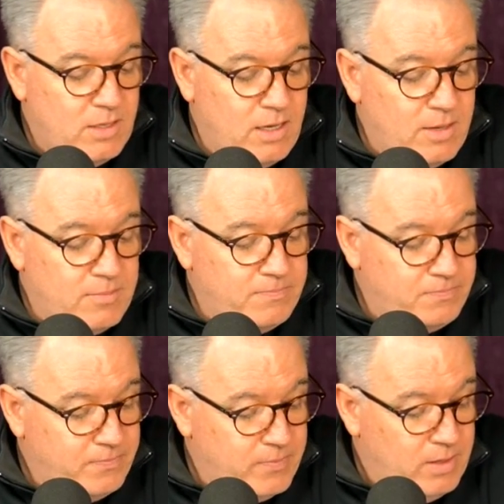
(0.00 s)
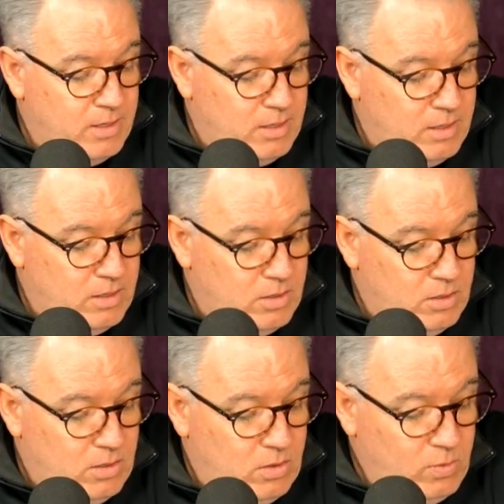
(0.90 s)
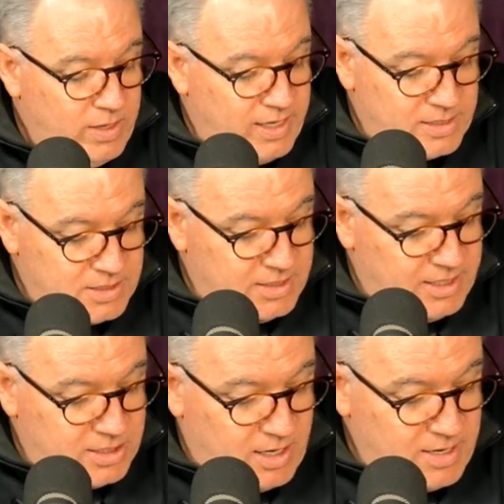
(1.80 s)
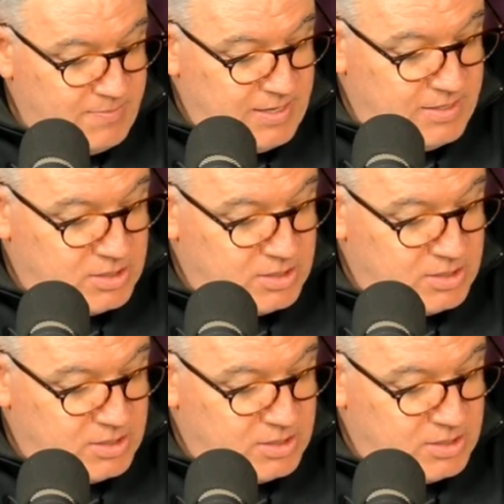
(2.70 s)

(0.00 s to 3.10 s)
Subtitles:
What else did they talk about in this